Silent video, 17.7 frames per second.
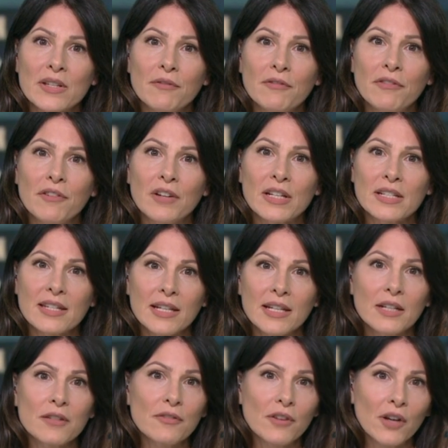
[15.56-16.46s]

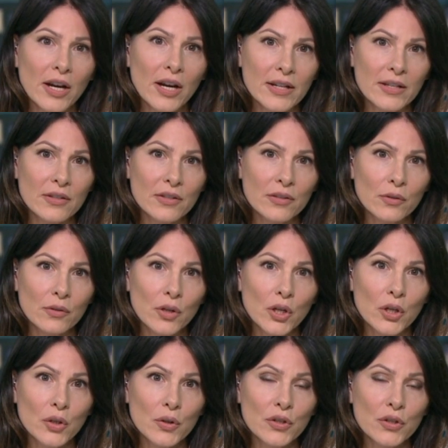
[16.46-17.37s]
conflicting advice on
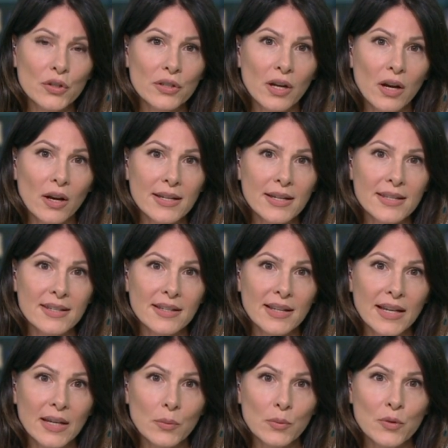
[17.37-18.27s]
who should
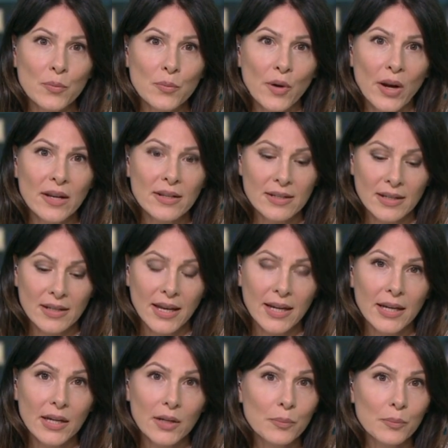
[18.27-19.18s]
isolate was branded
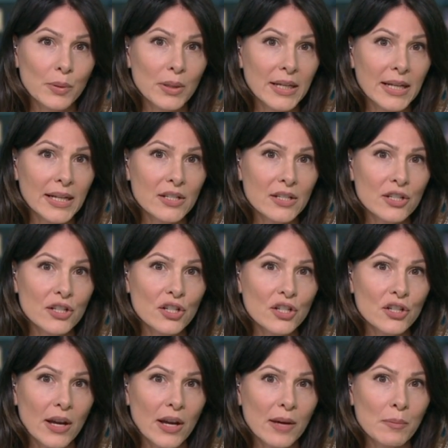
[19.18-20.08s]
a complete
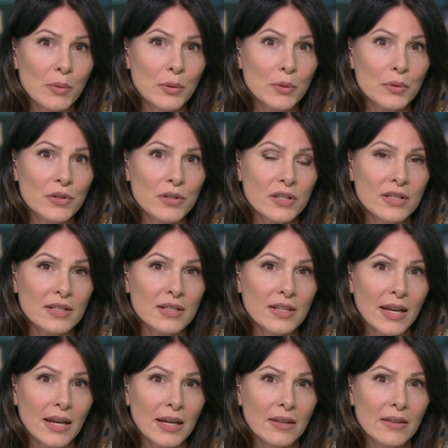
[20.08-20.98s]
shambles
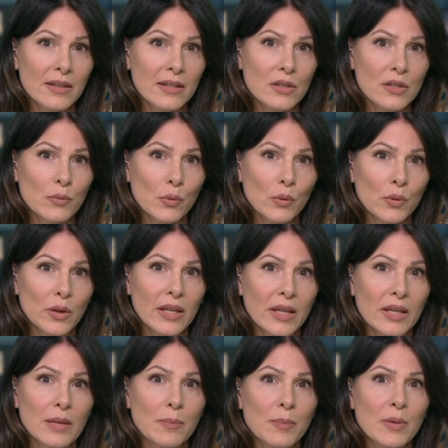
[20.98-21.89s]
today. This
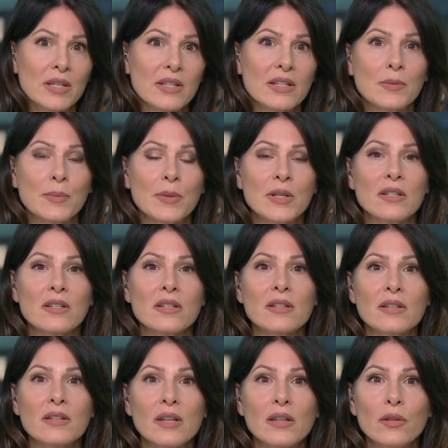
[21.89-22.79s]
morning, the business minister
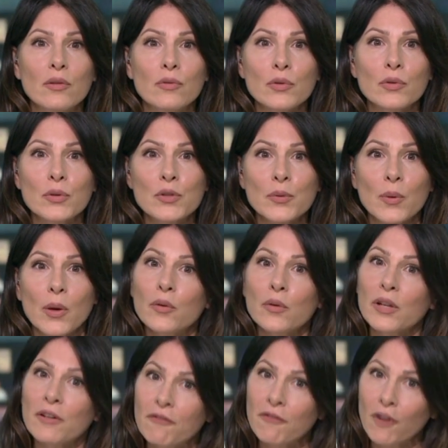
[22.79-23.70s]
said the rules were
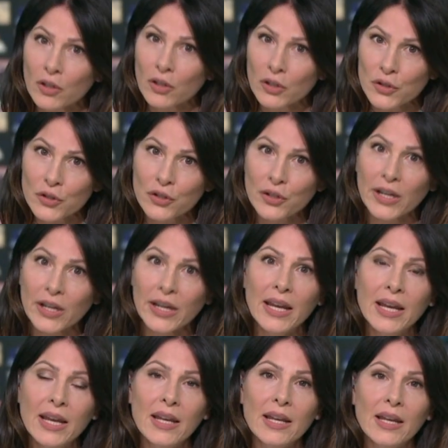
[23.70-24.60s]
only voluntary
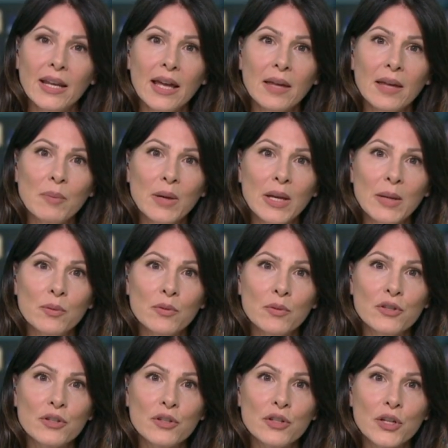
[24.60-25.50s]
and people
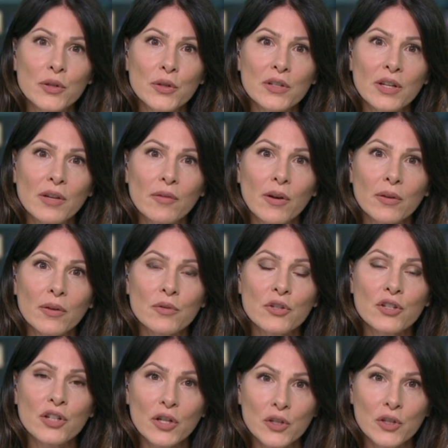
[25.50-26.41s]
should use their own
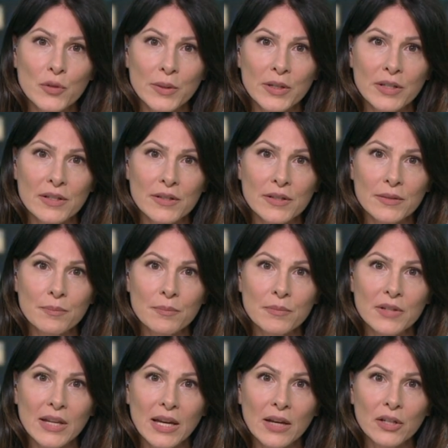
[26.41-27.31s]
judgment.
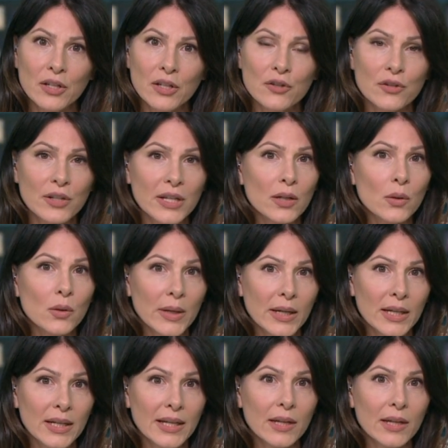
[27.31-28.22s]
Downing Street
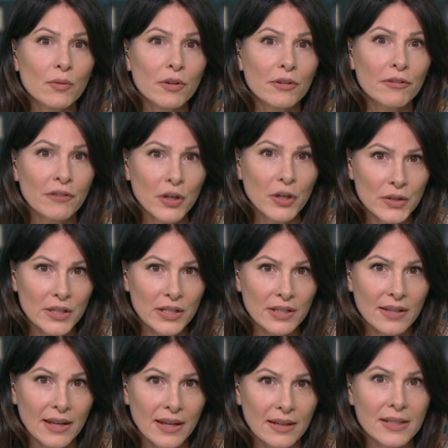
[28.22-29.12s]
quickly
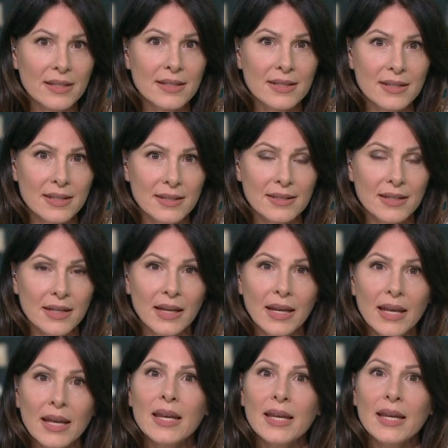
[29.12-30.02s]
refuted that, insisting
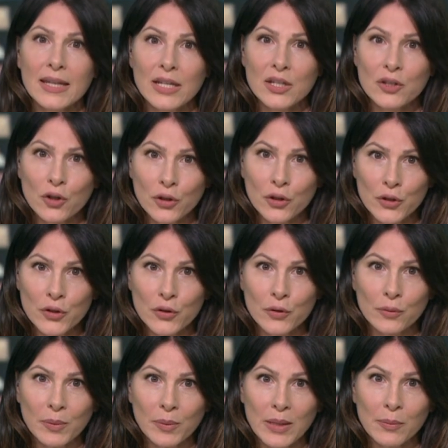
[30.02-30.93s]
it is
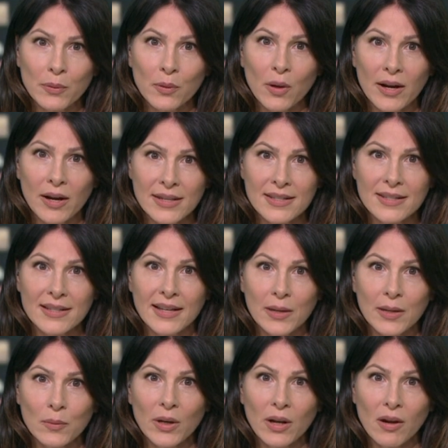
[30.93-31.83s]
crucial people
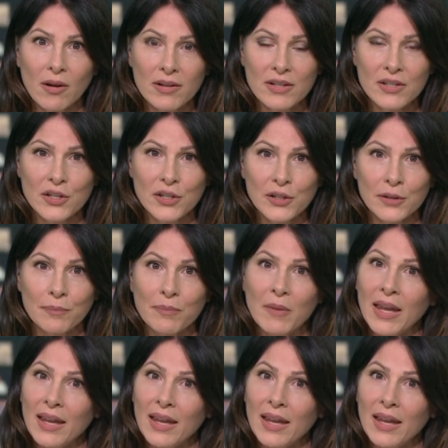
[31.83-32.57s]
isolate when asked to.